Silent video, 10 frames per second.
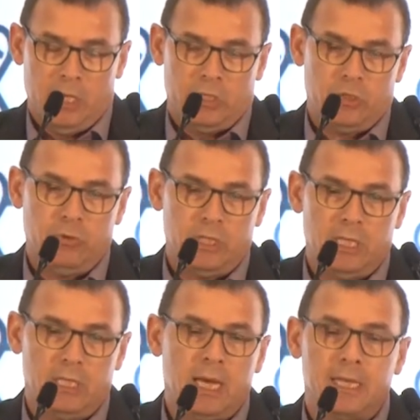to
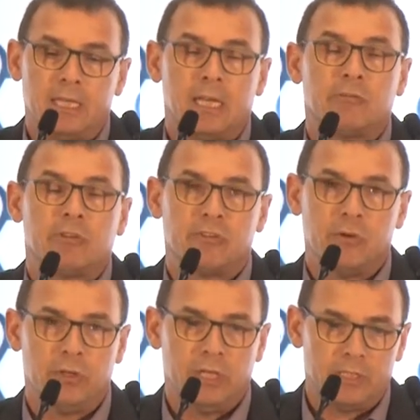the
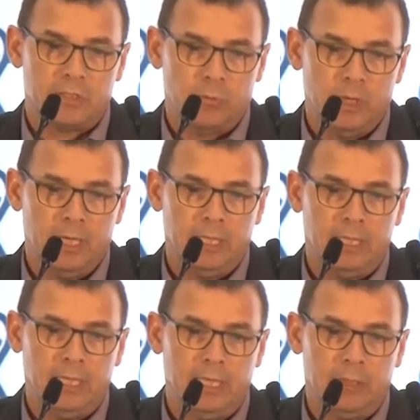1930s when
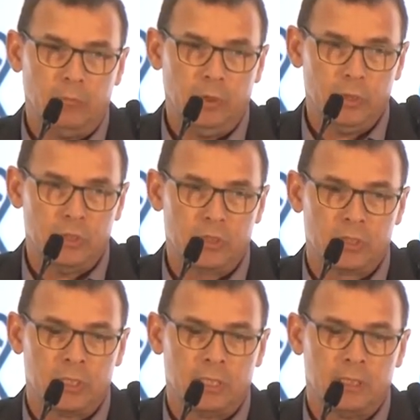it
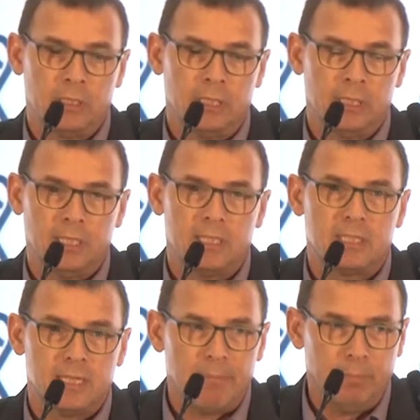was
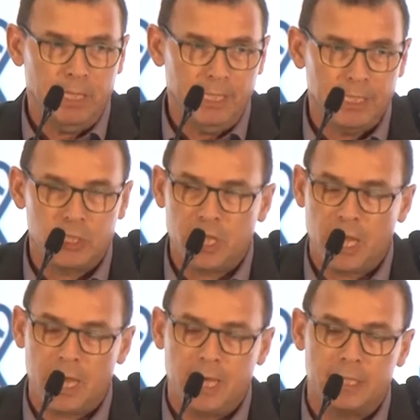established
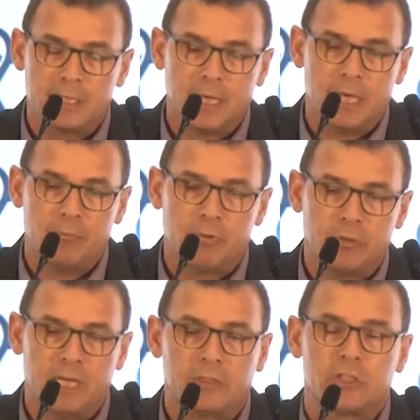as a
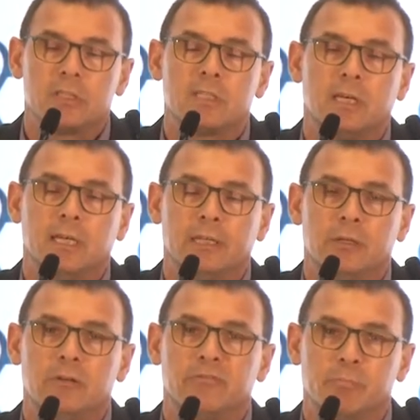production site
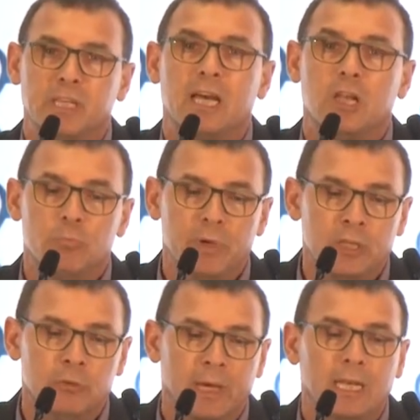of a big
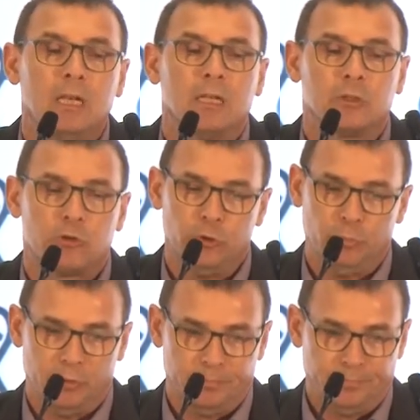aluminium metal group.